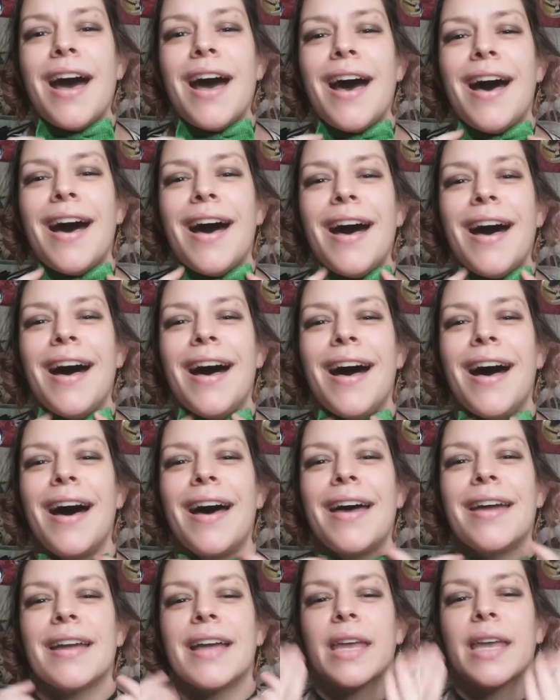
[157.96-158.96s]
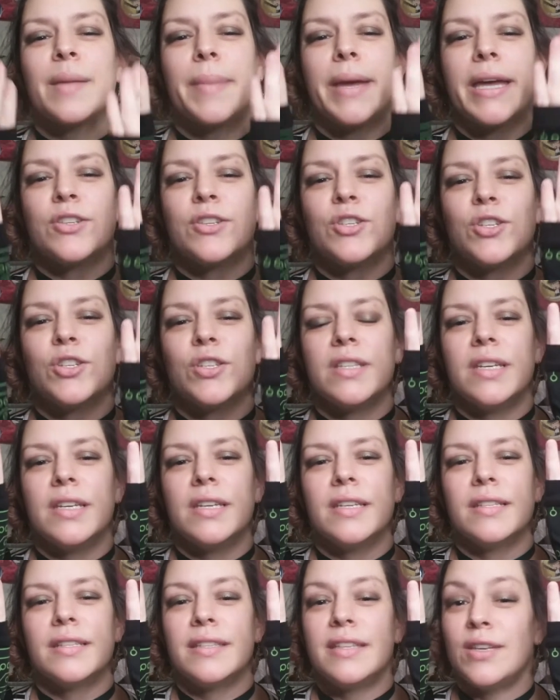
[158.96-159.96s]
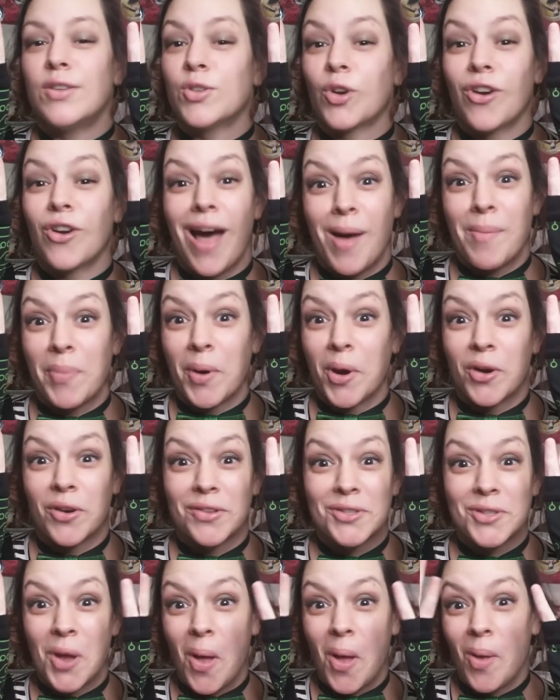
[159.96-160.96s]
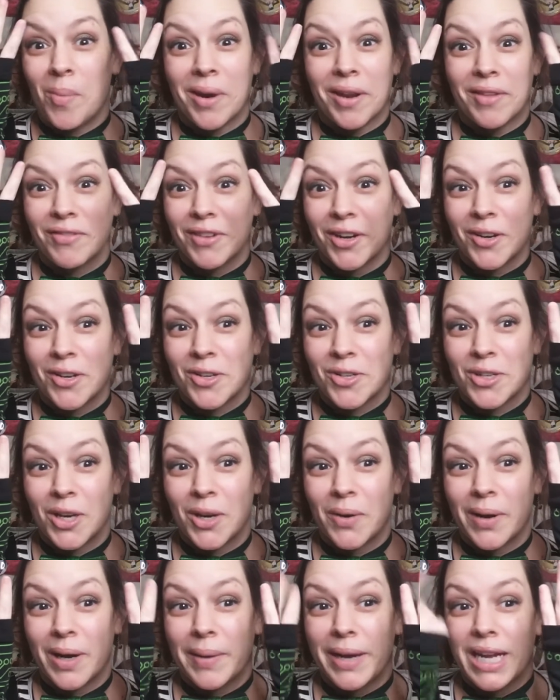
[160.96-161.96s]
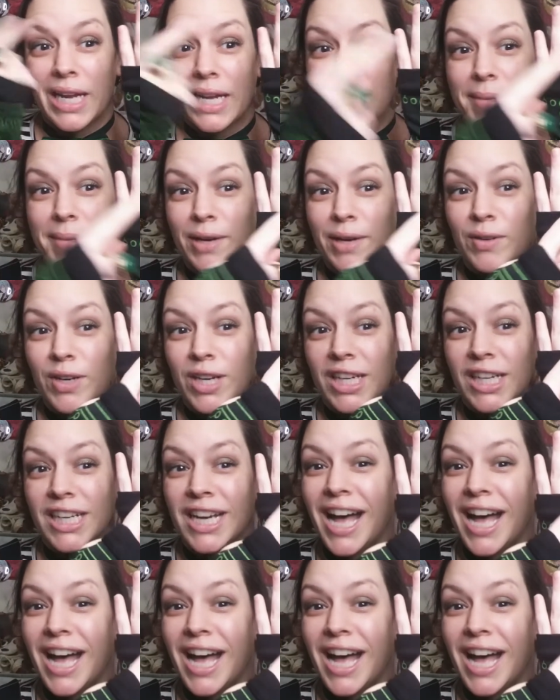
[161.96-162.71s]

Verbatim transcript: Ha ha ha! It kind of matches these. These are not part of this haul, but I figured I'd show you anyway. And my ring.